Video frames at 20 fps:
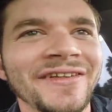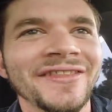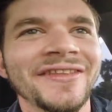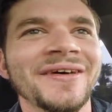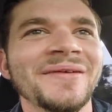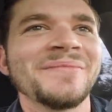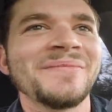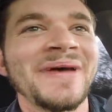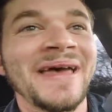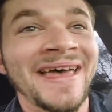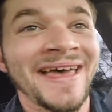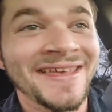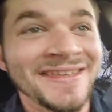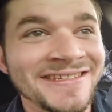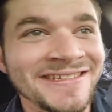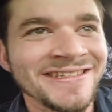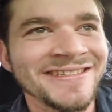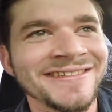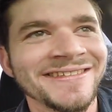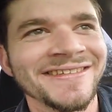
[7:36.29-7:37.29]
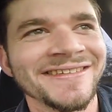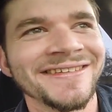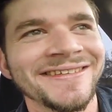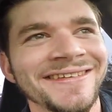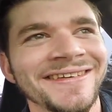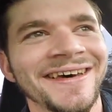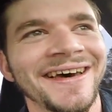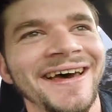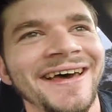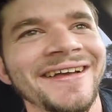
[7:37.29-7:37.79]
the best.
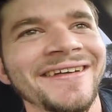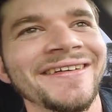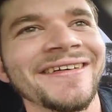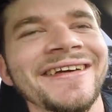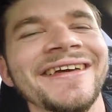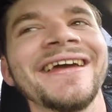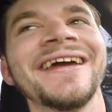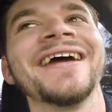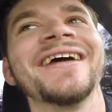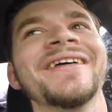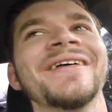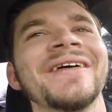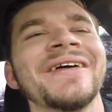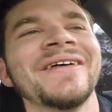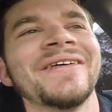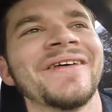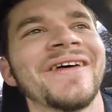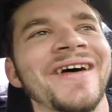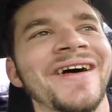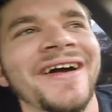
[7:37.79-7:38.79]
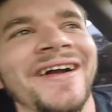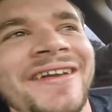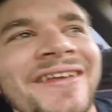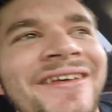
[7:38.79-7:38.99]
I don't care who you are,